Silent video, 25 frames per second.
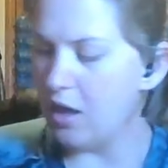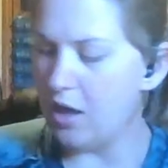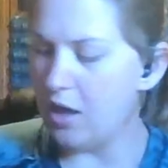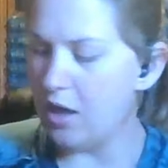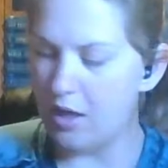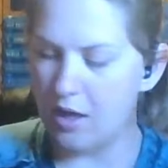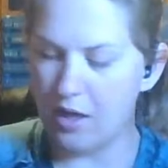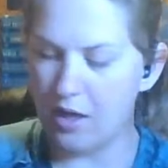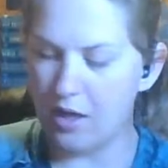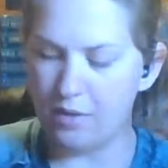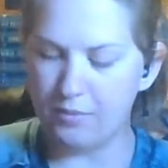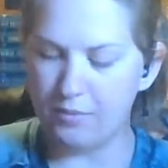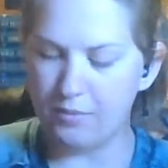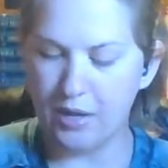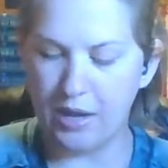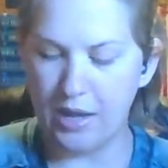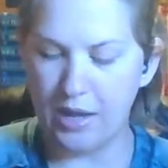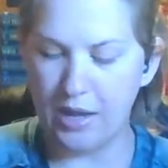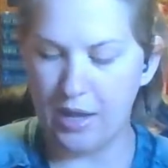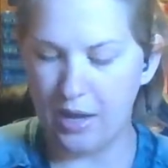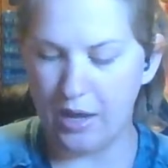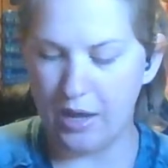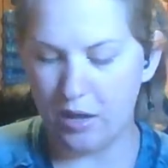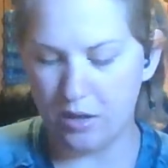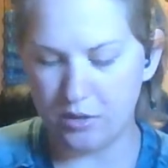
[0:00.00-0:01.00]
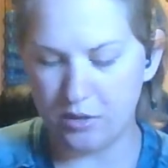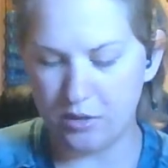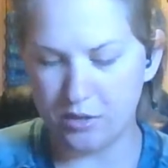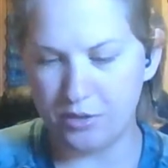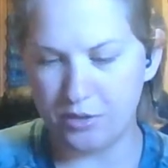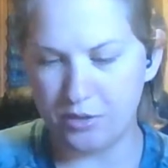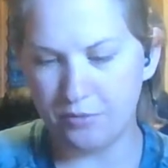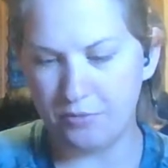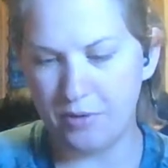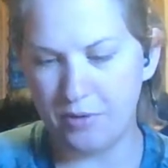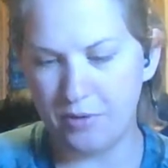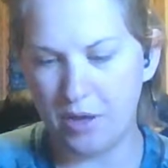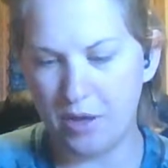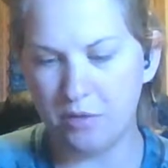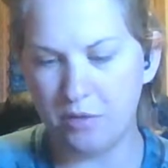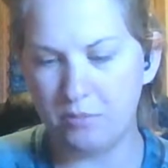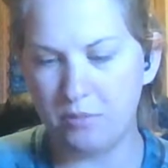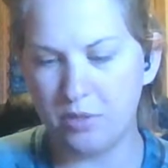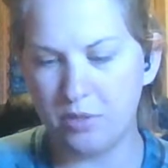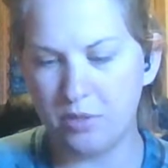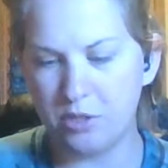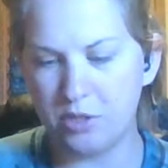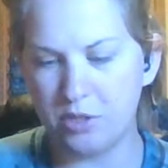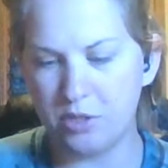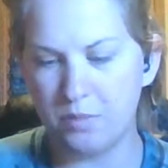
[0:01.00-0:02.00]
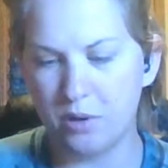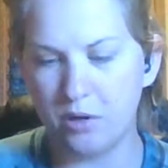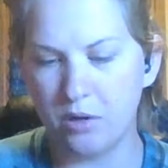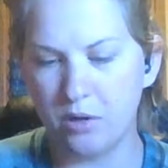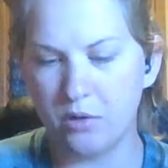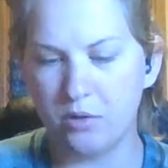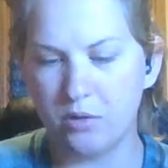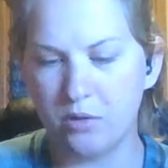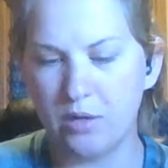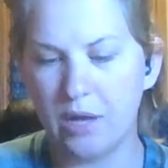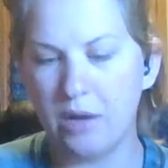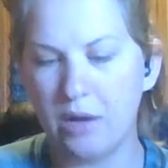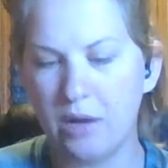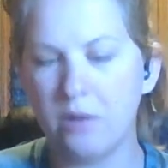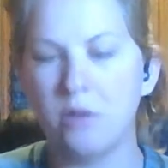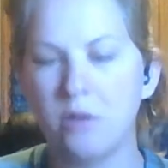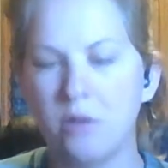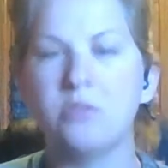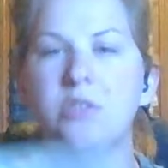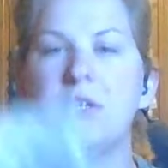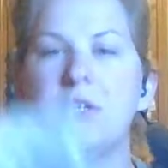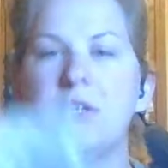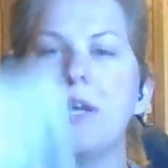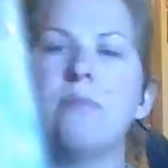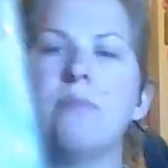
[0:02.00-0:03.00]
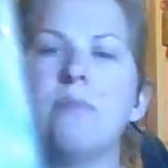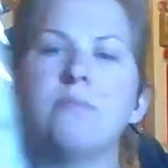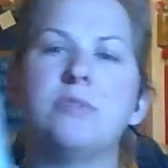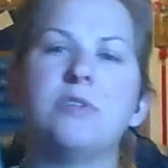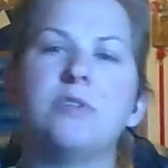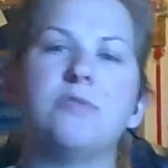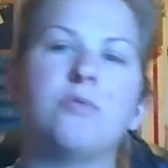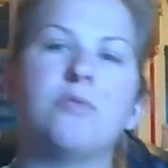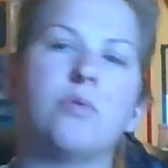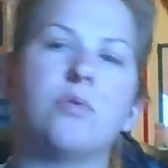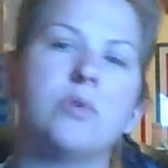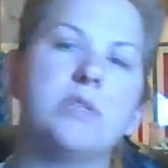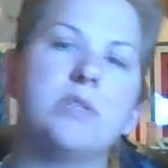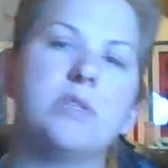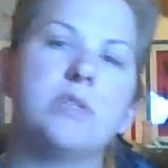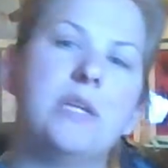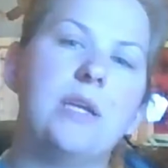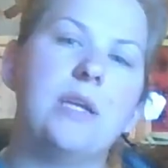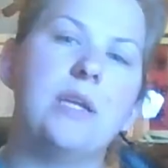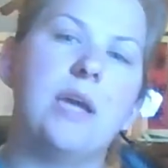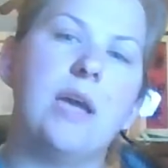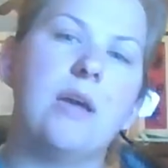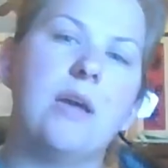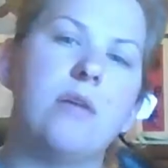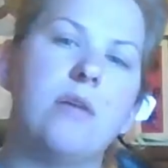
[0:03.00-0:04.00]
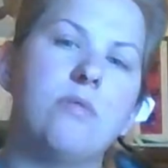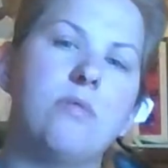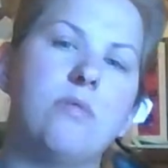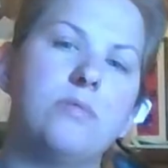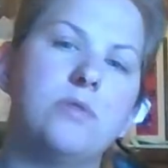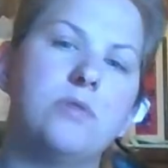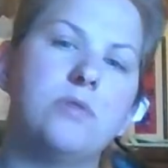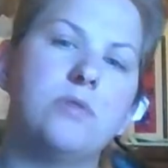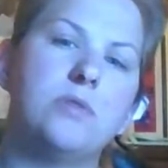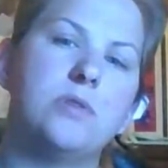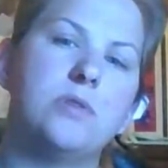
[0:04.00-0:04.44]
And I had also found Miss Sparkle Aero Stamps, the 14 count.